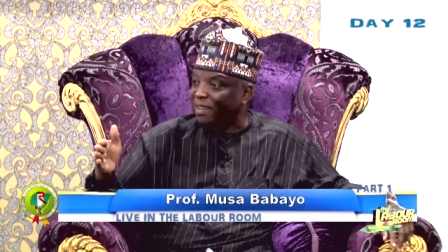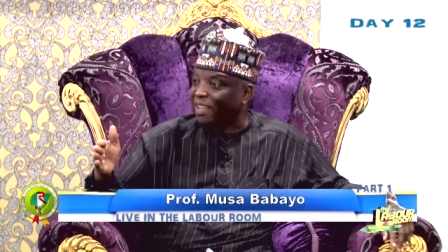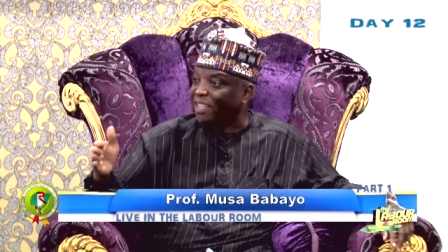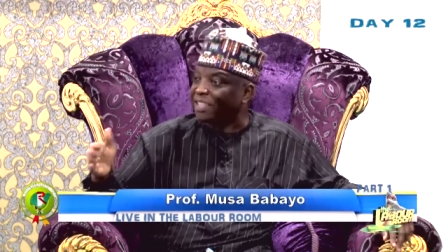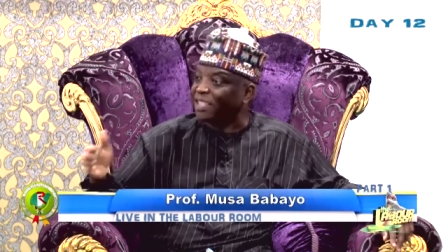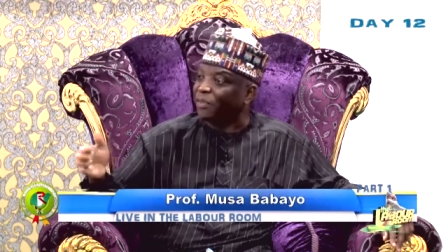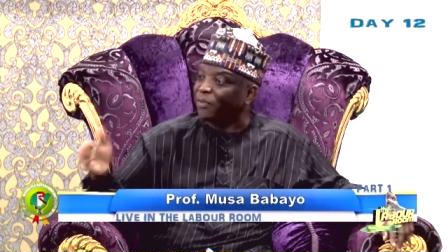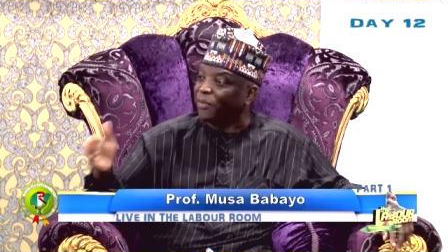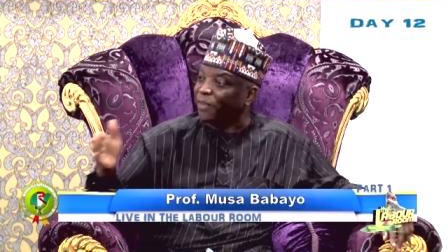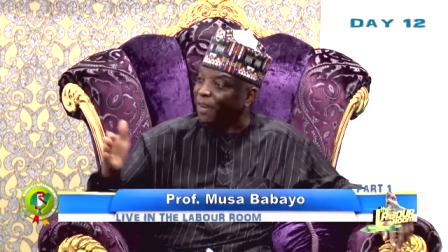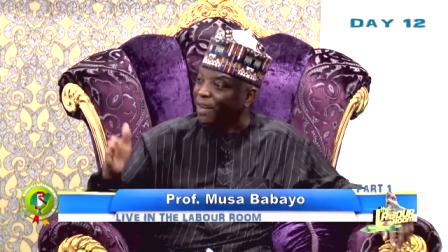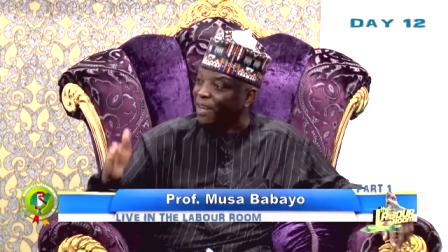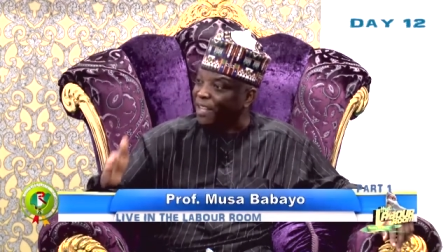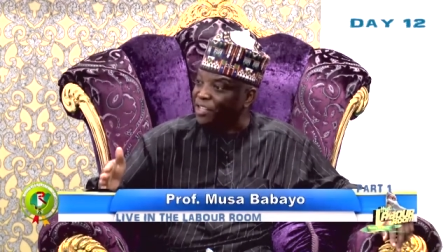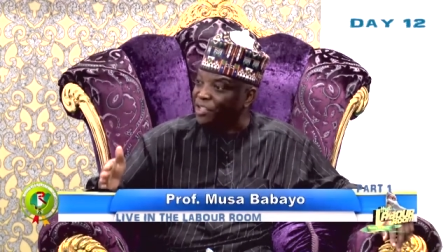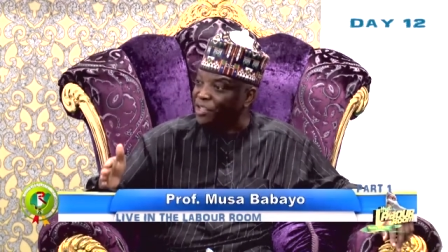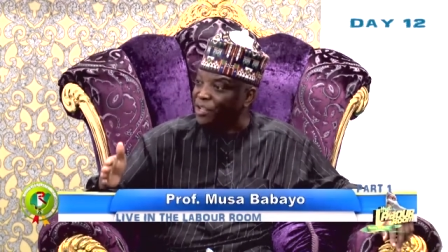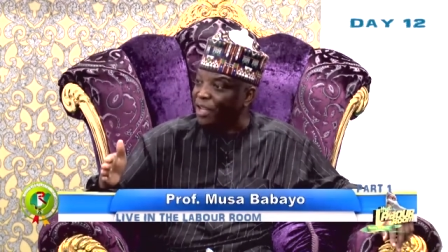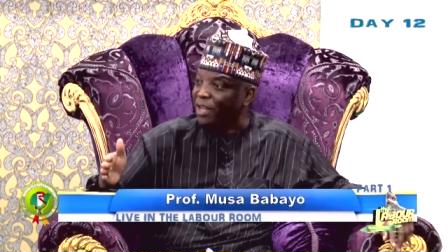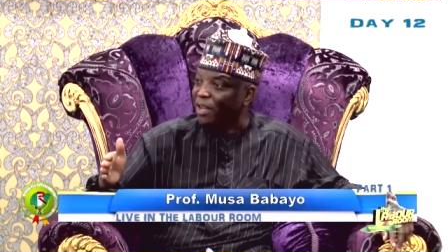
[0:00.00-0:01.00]
as a
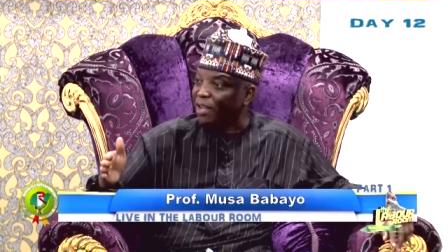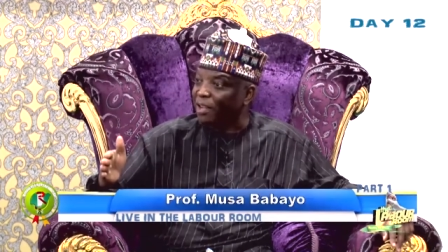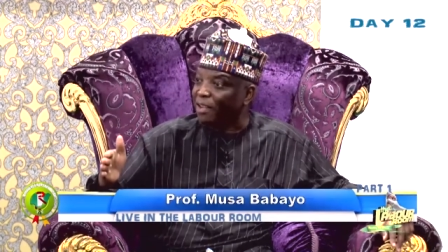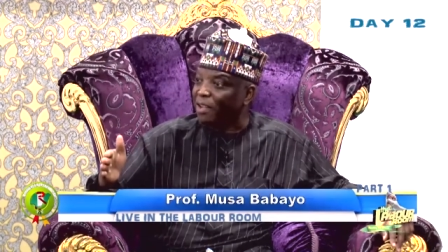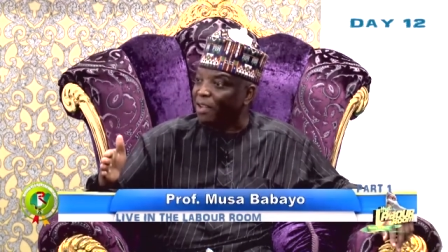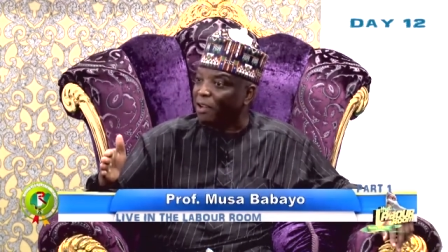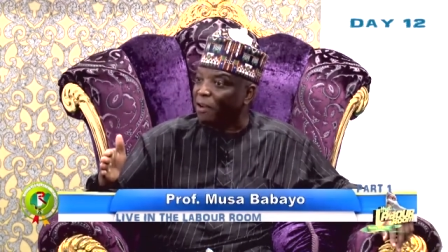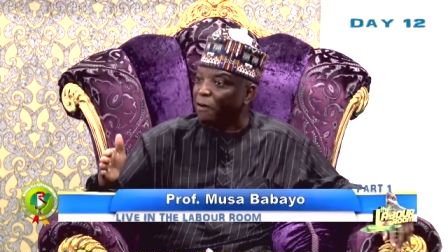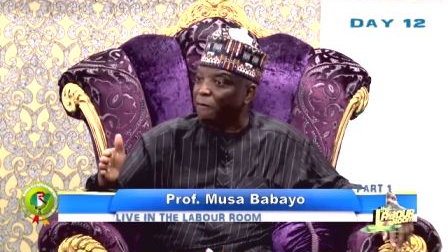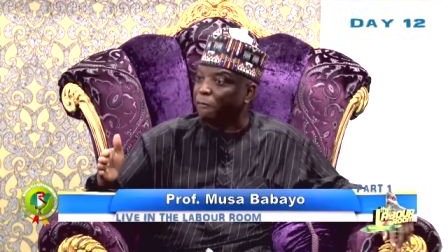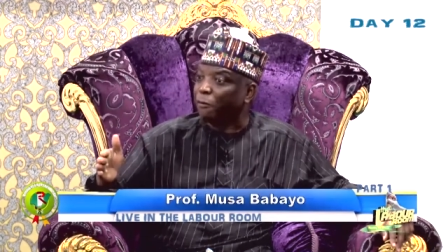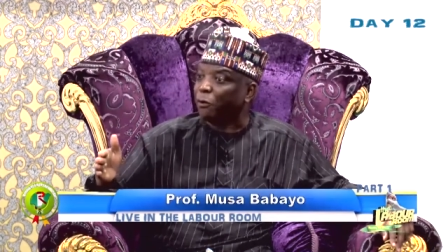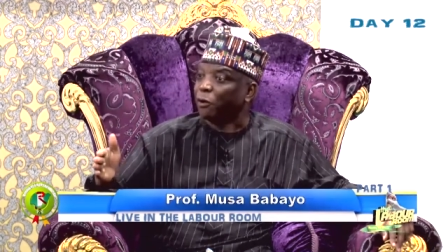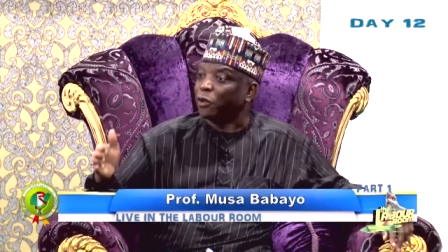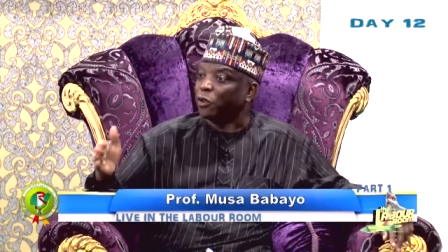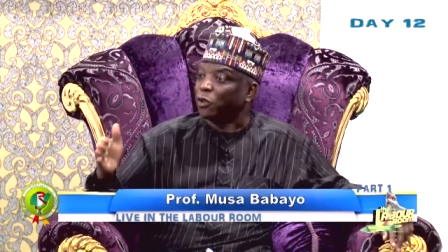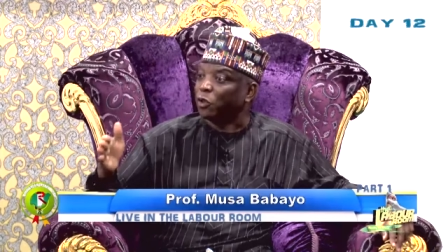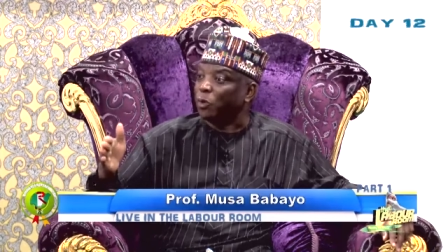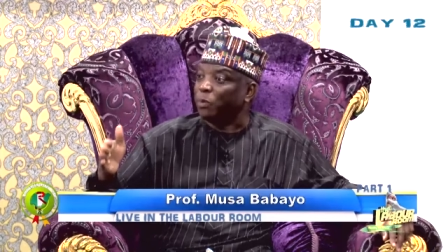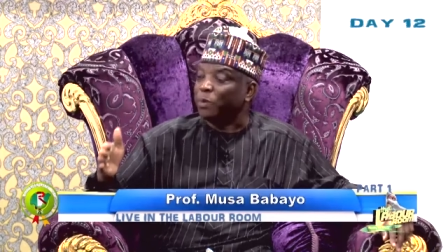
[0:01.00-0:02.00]
financier for
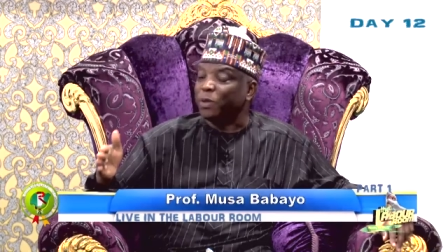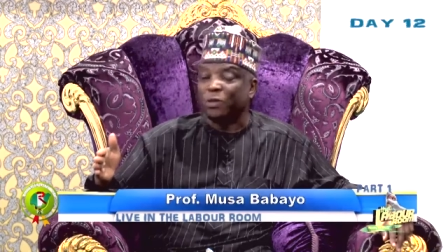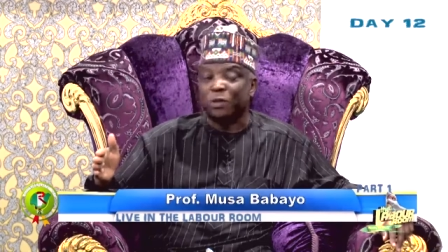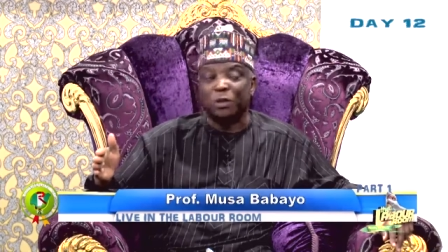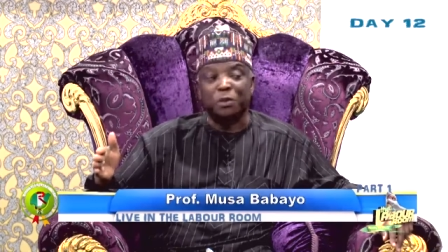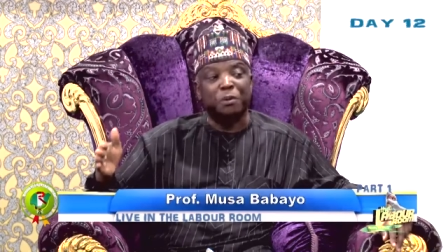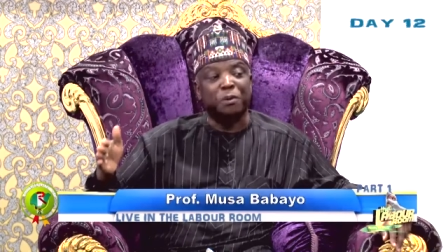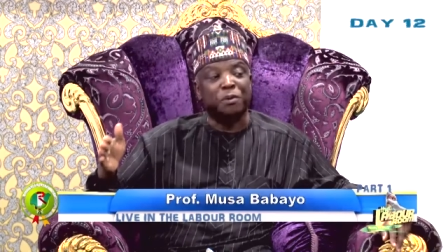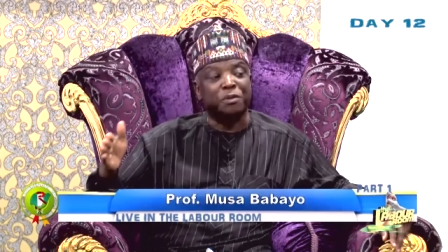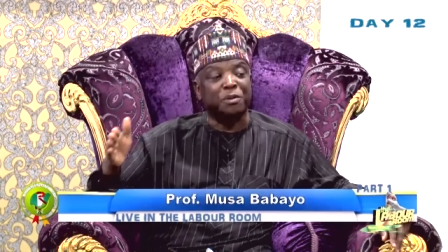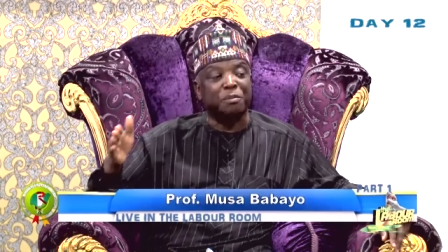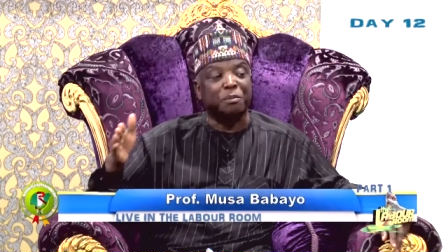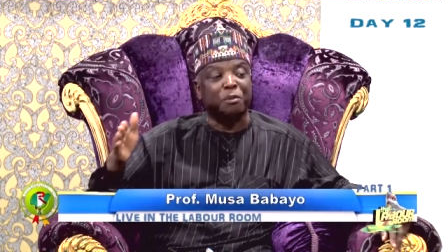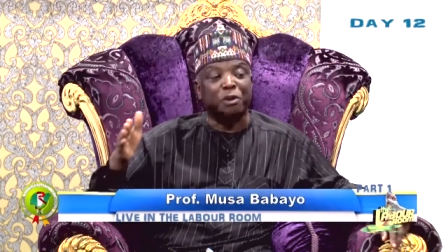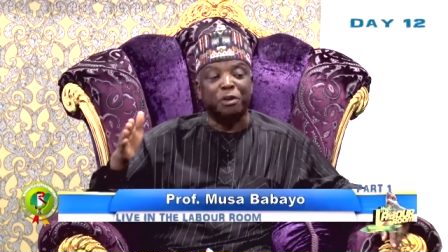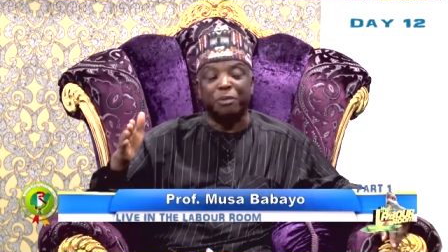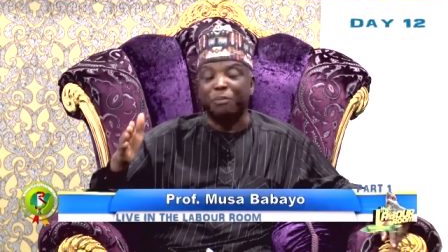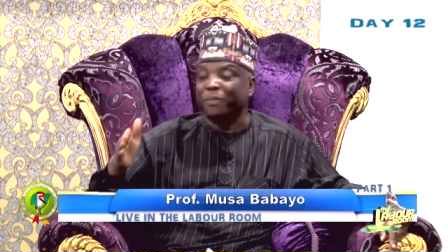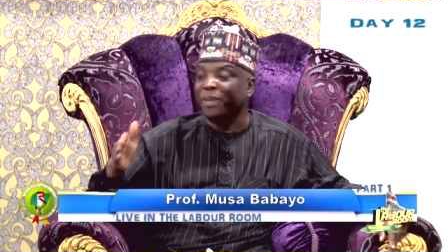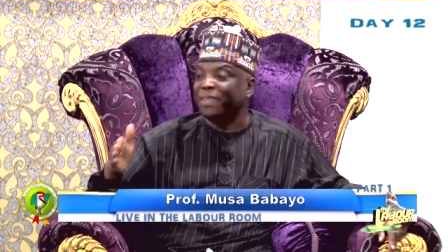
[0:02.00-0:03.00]
resolving some of the
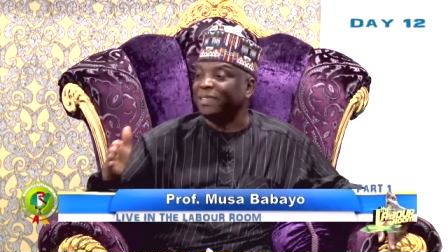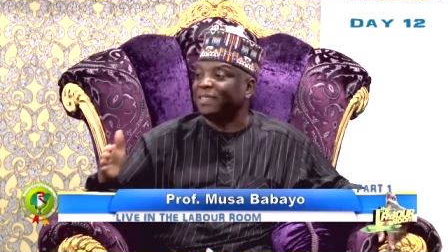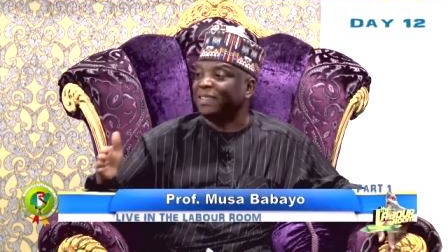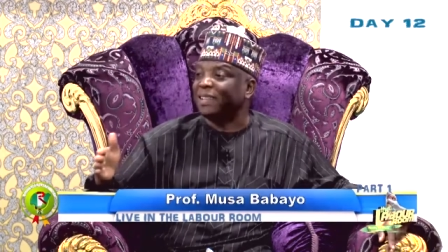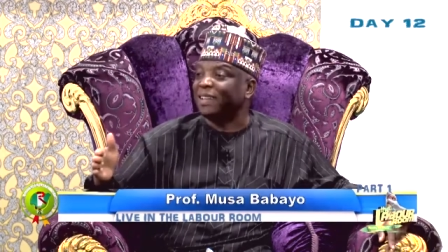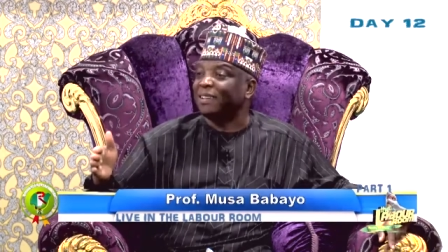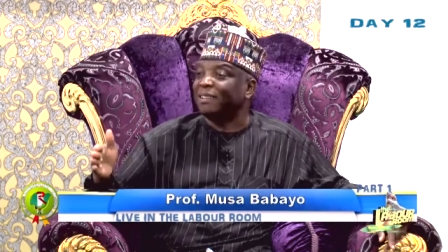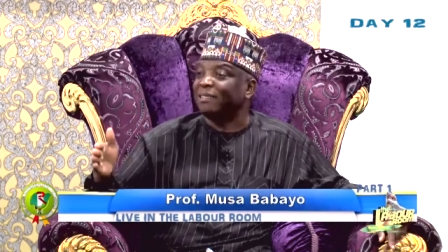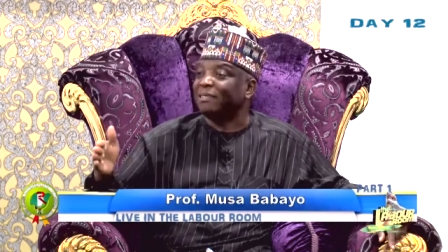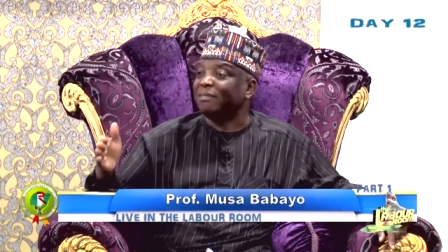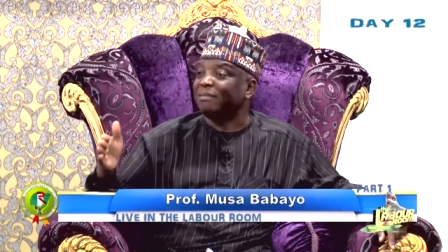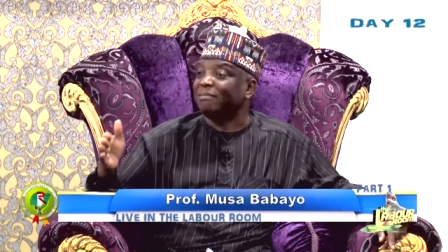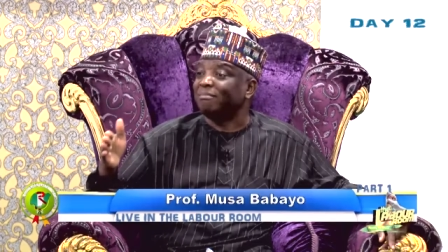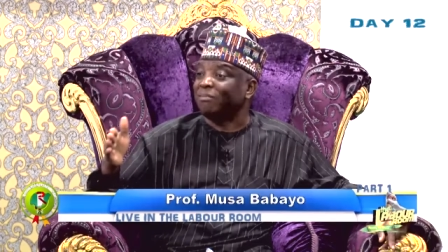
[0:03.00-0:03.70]
monumental,